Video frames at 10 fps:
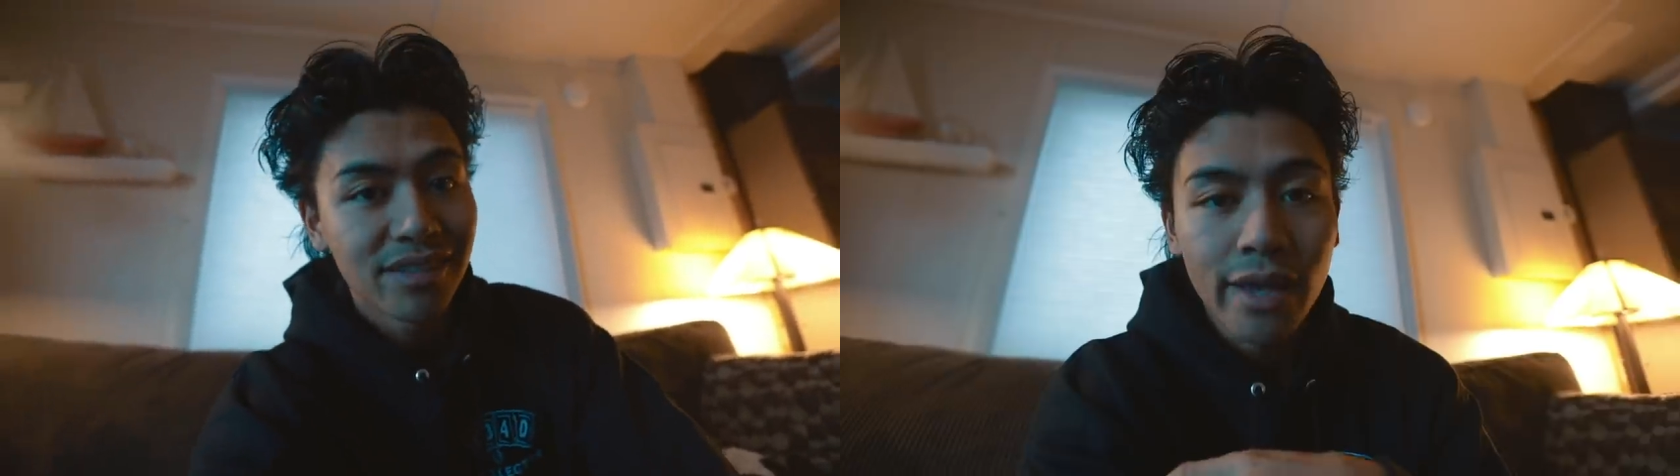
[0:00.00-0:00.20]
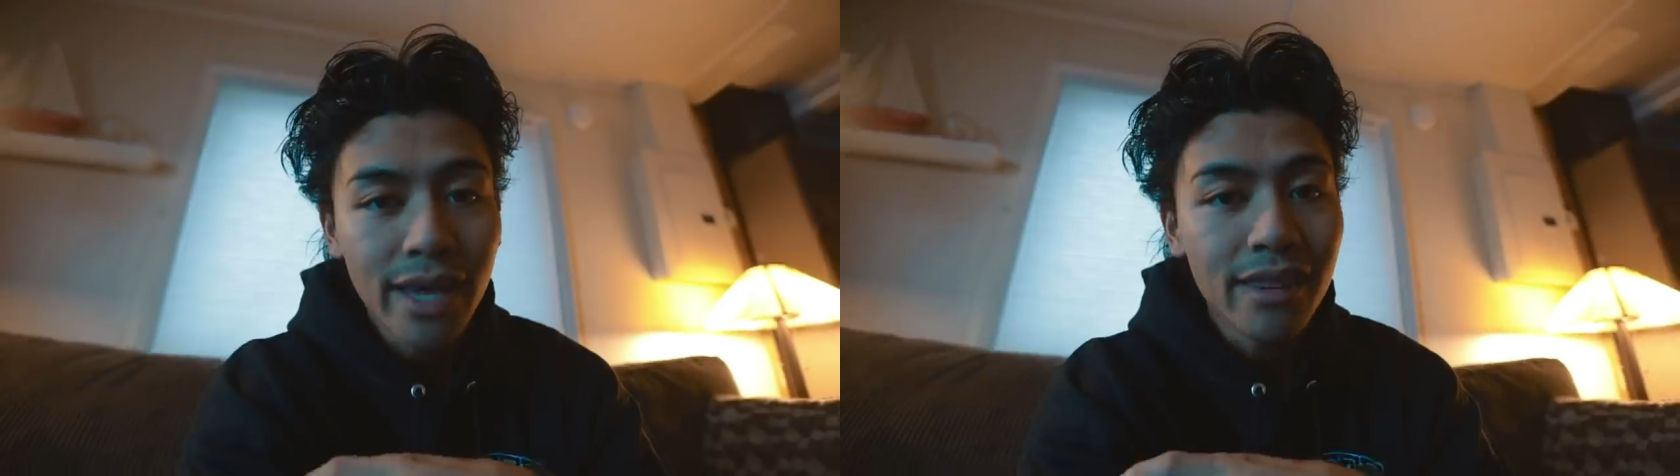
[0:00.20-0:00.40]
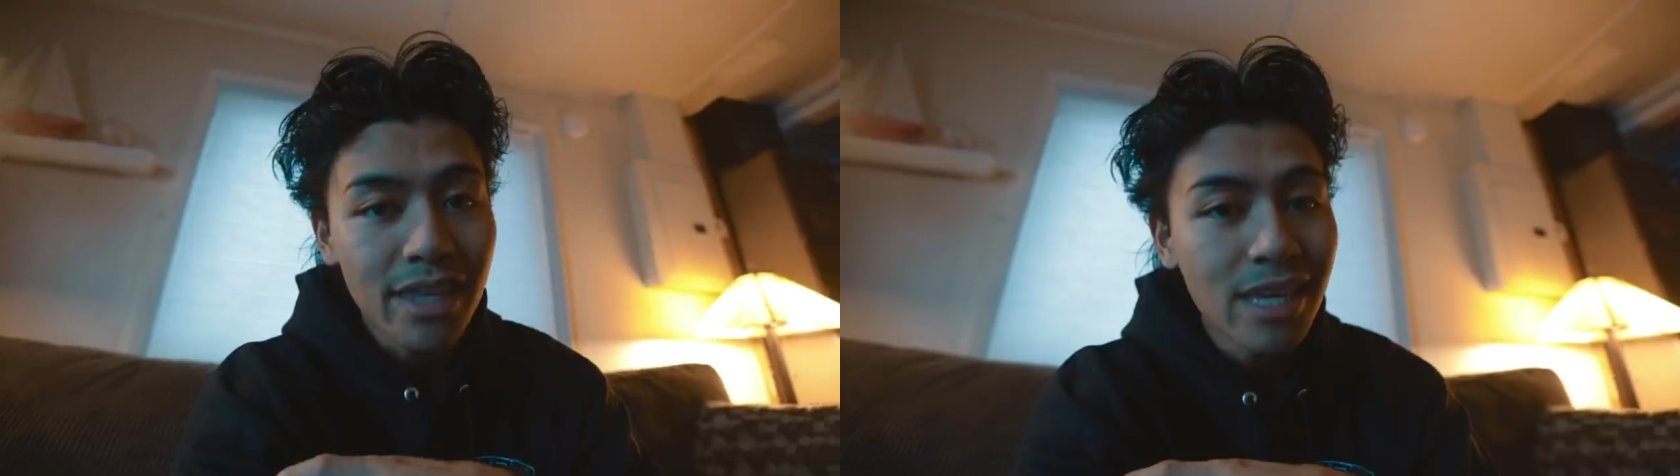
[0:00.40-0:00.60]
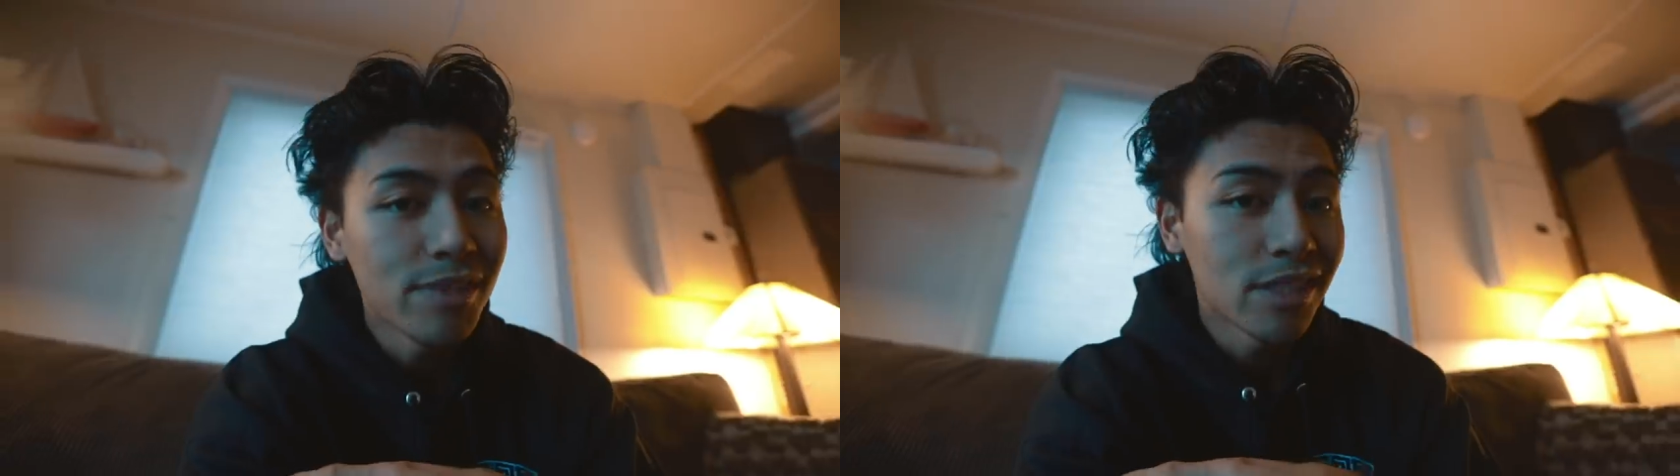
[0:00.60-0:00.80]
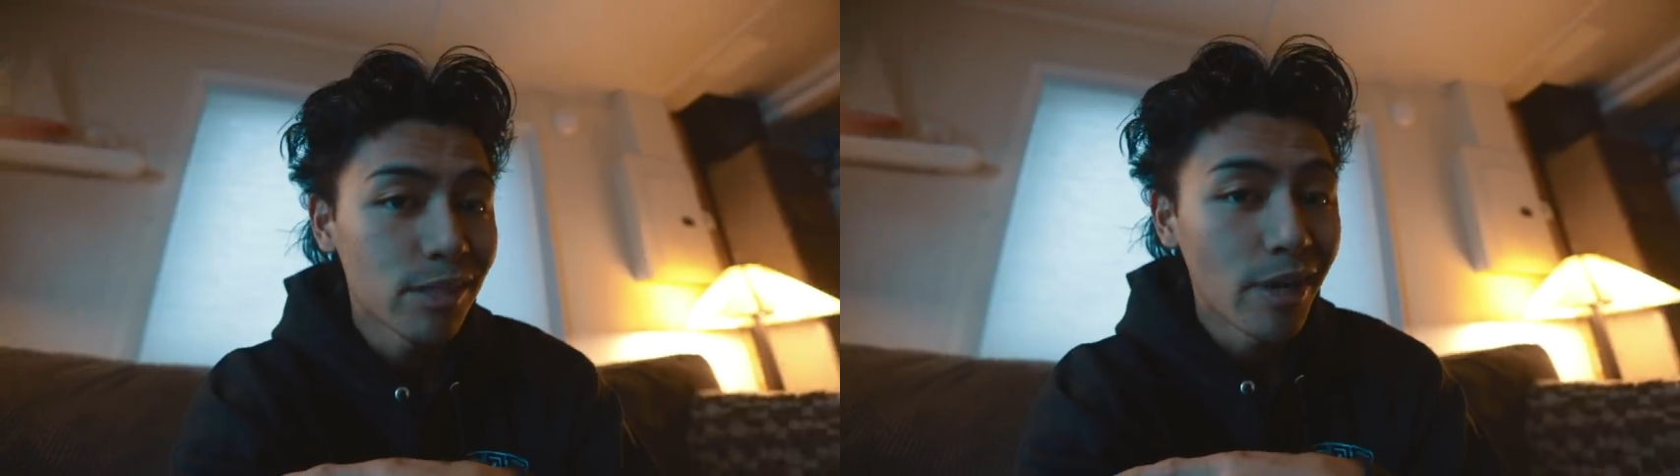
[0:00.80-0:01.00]
So that theme
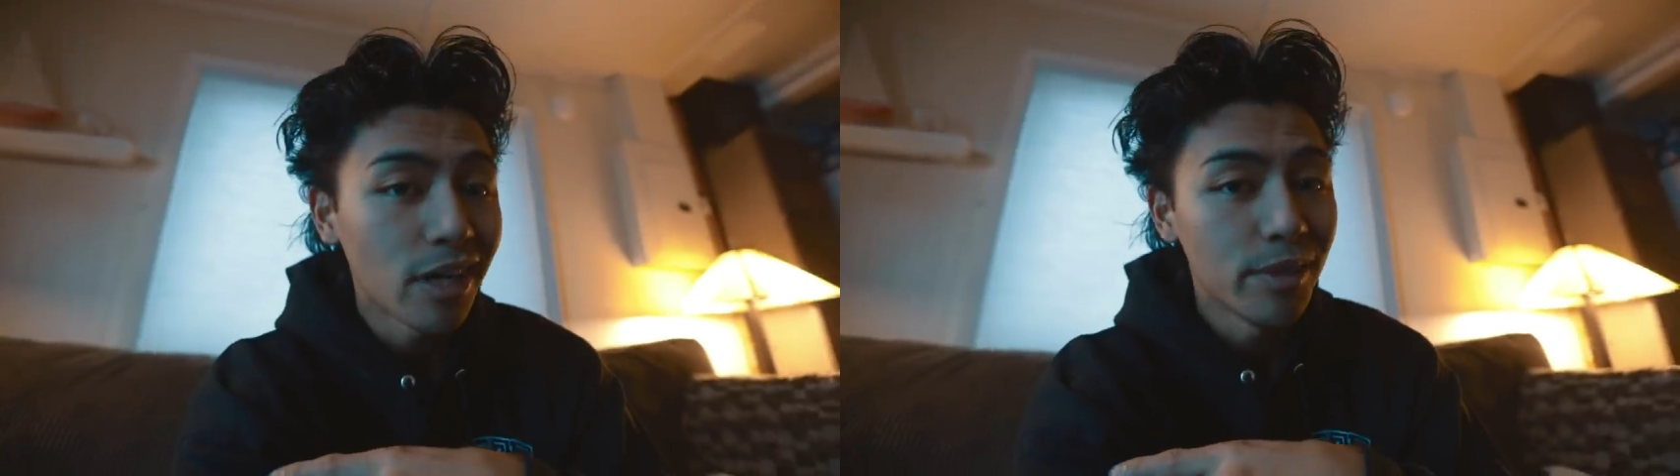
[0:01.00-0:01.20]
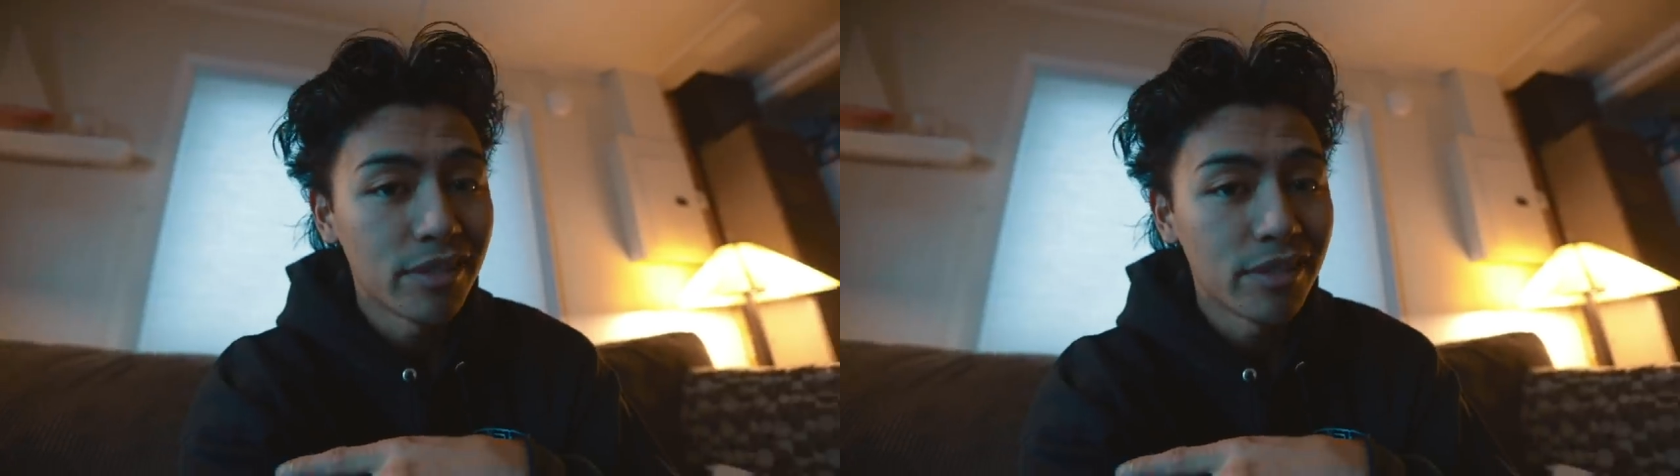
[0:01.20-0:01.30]
has inspired me